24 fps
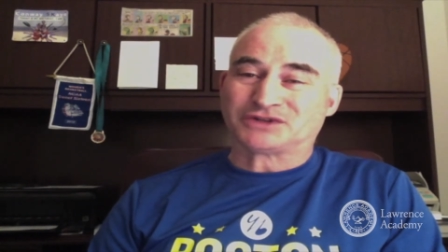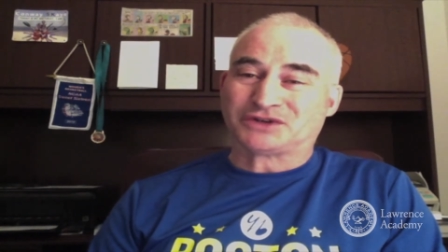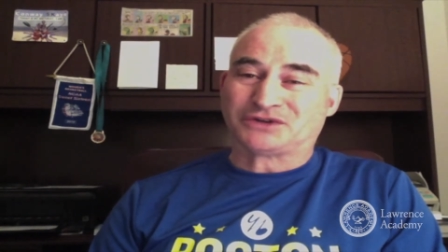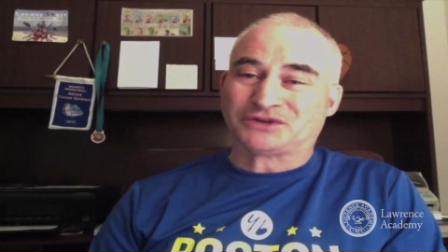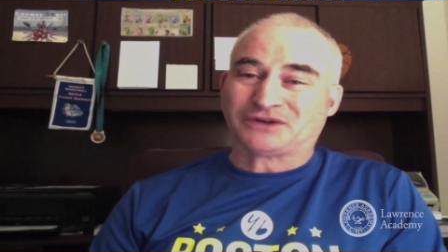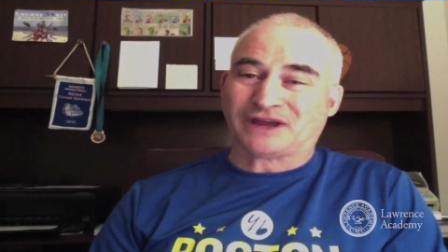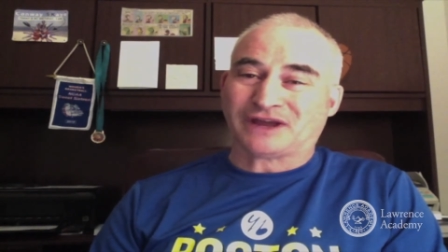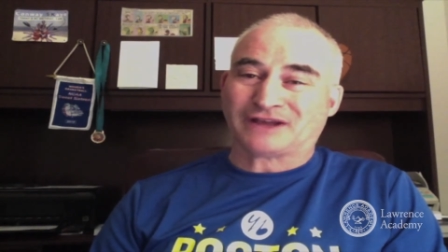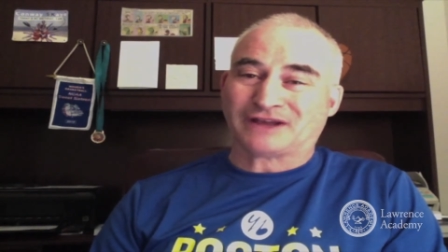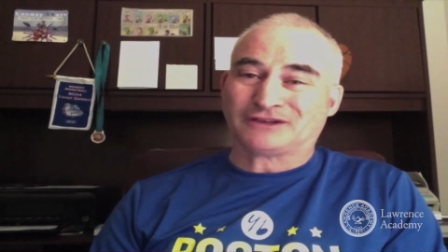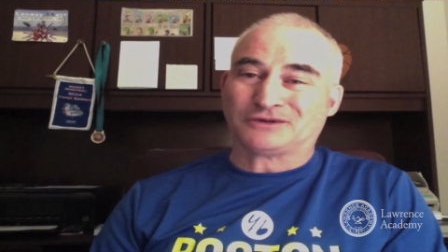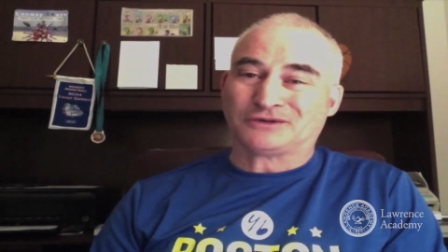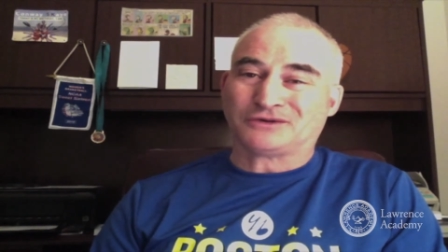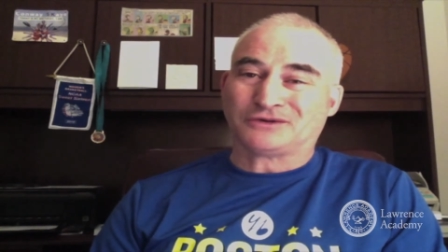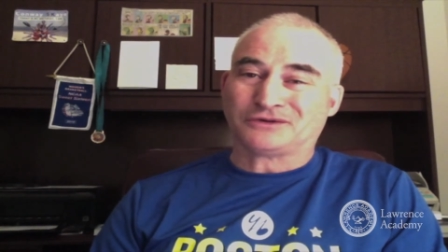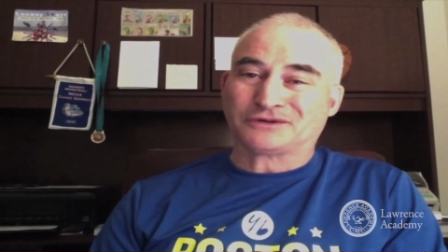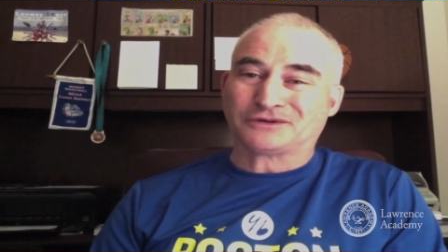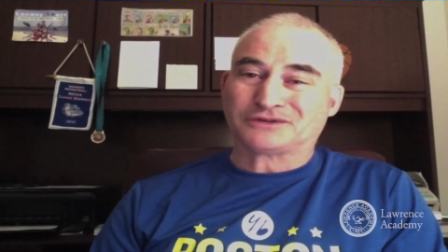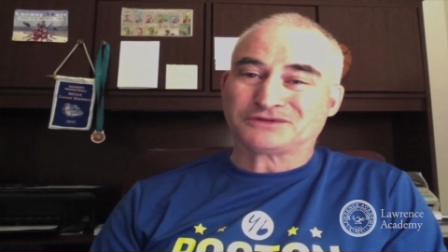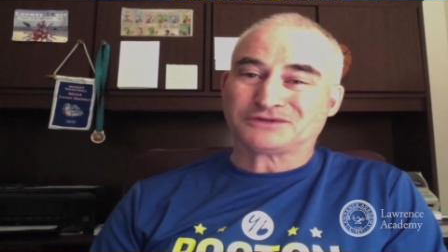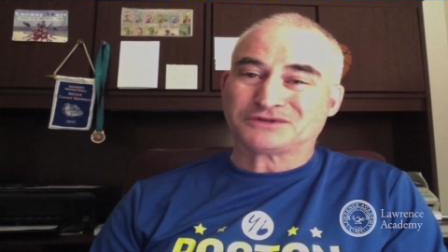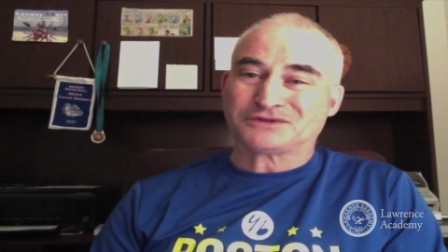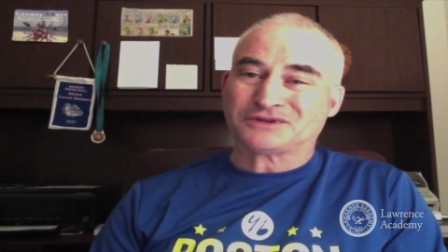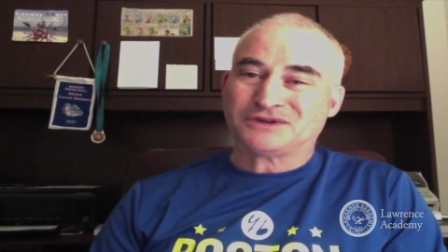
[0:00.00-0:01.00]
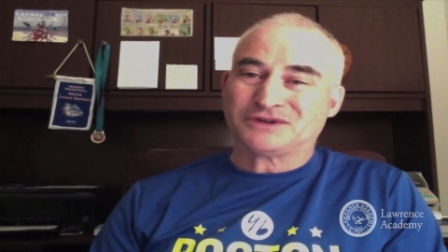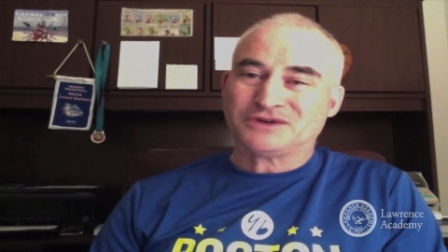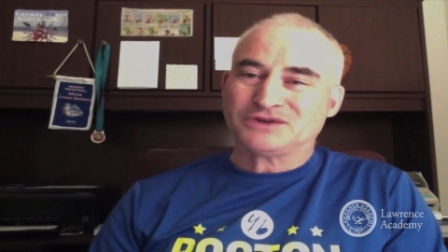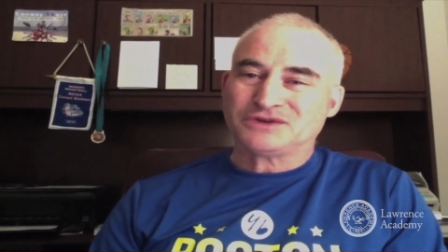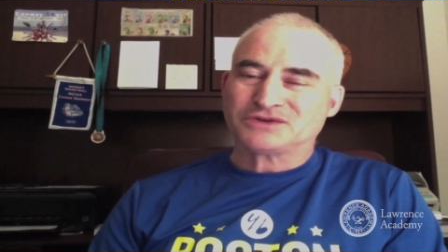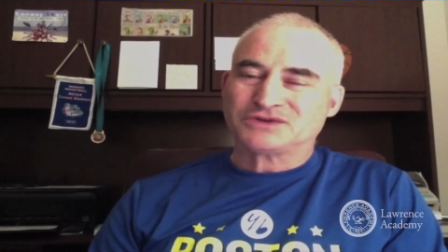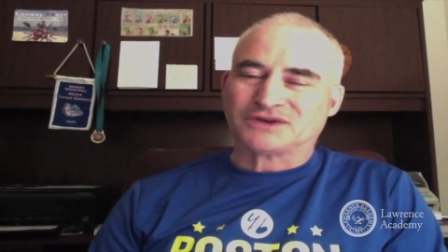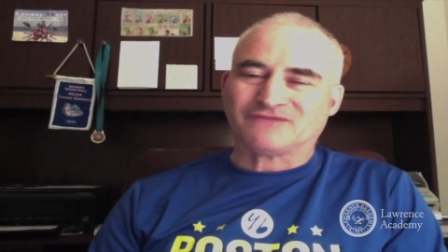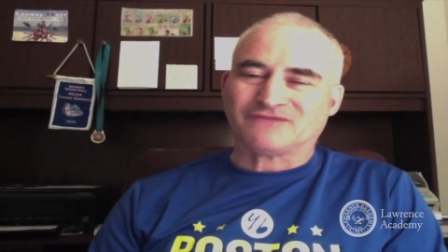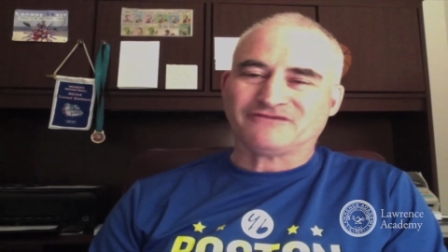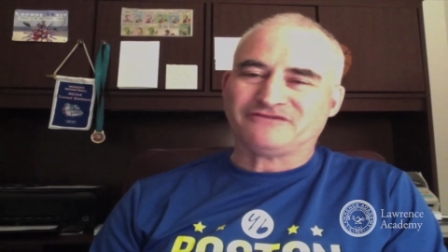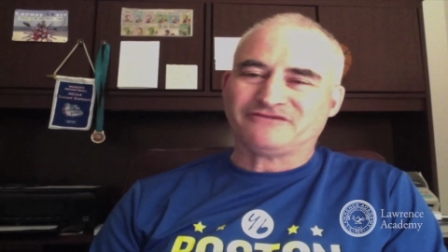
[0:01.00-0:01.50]
year at Lawrence,
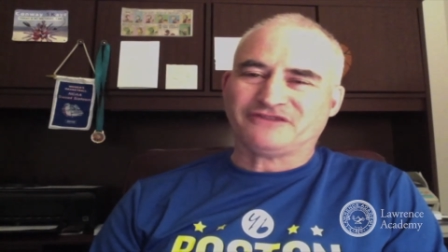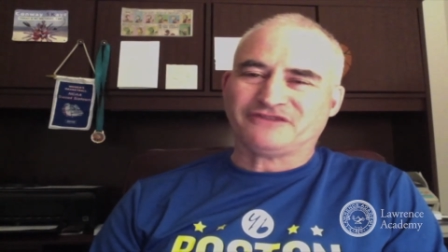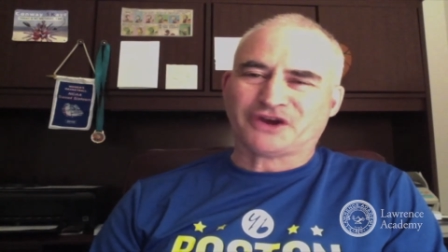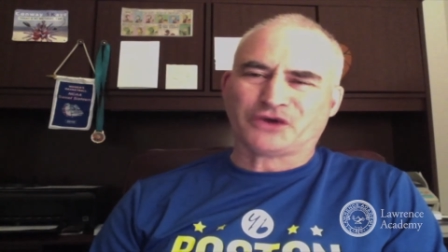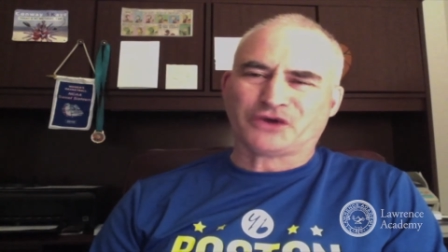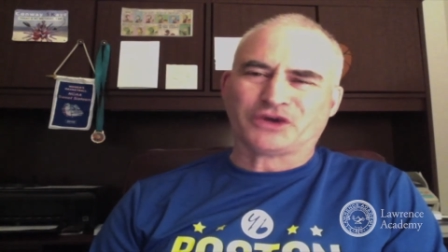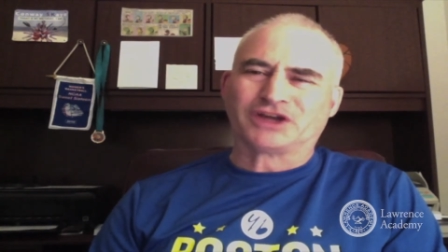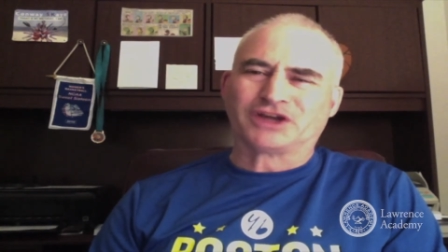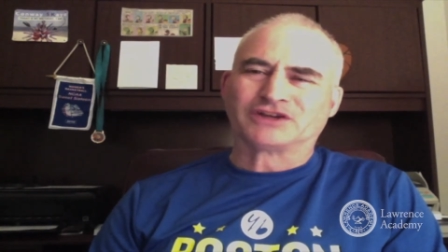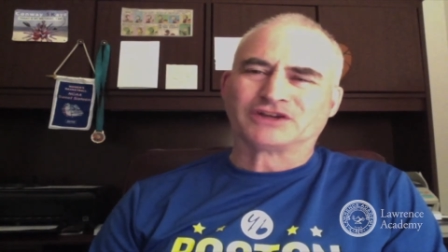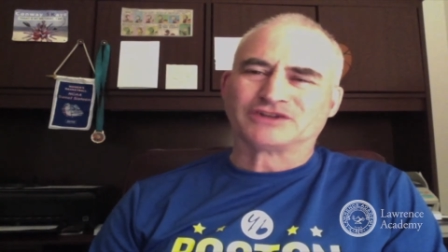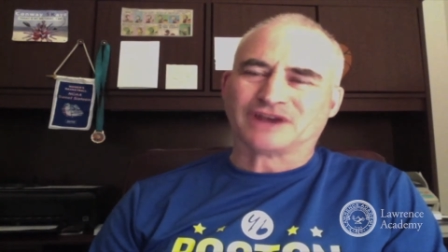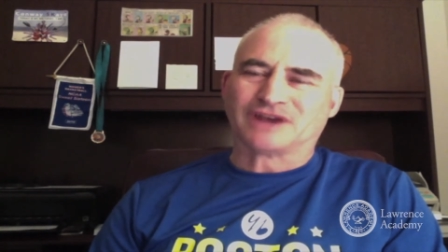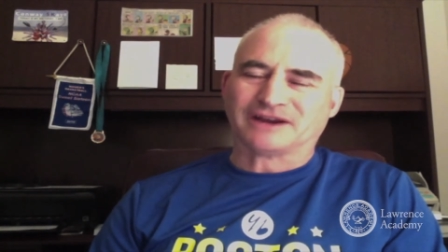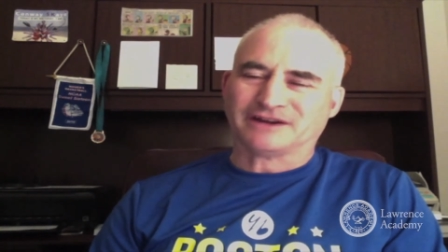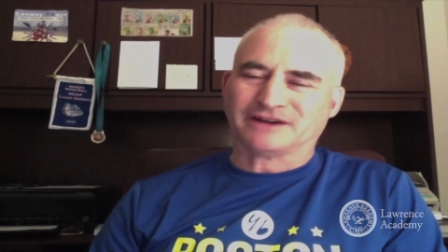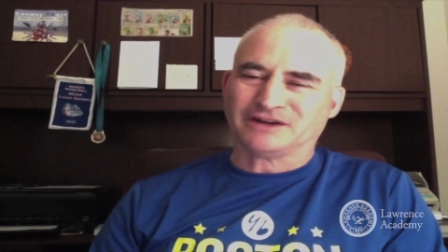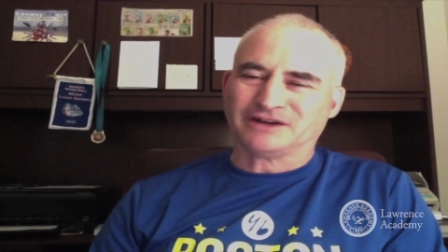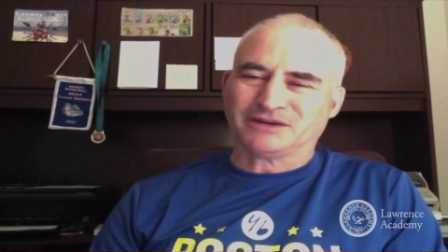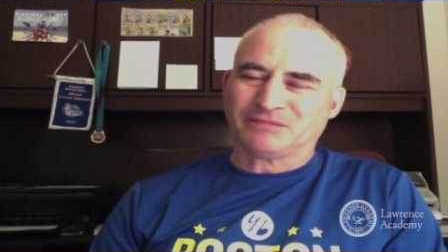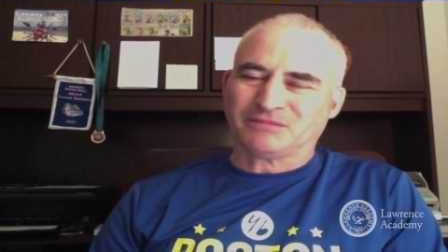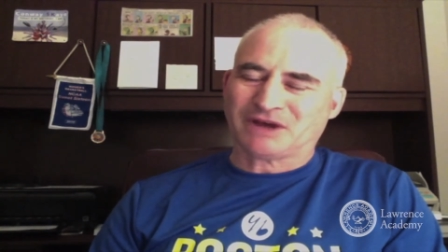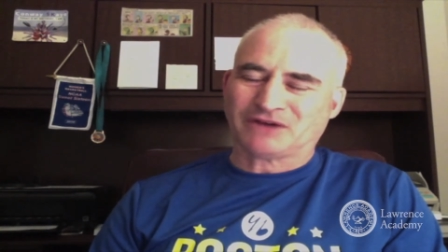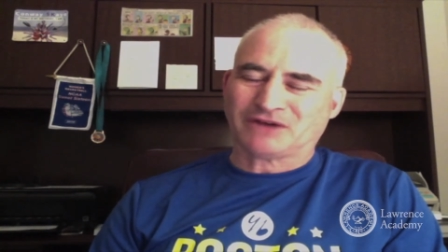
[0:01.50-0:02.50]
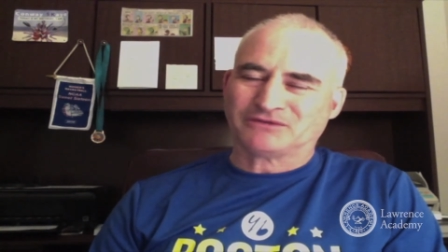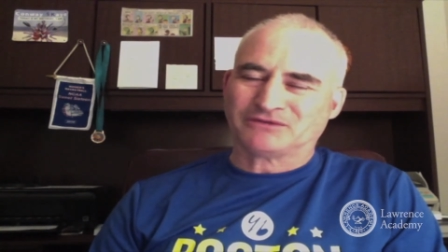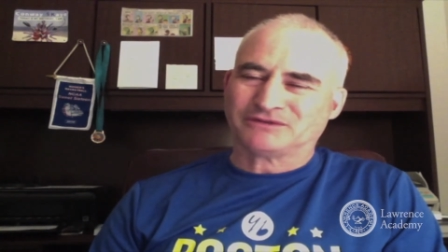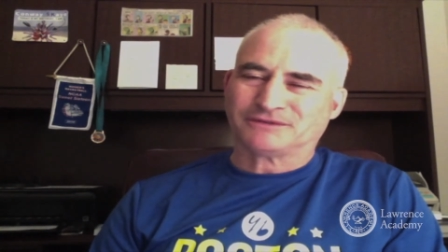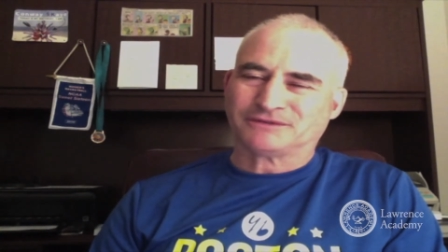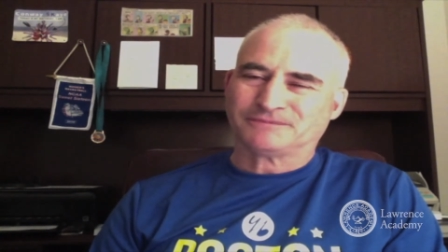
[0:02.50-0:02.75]
which I'm very excited about.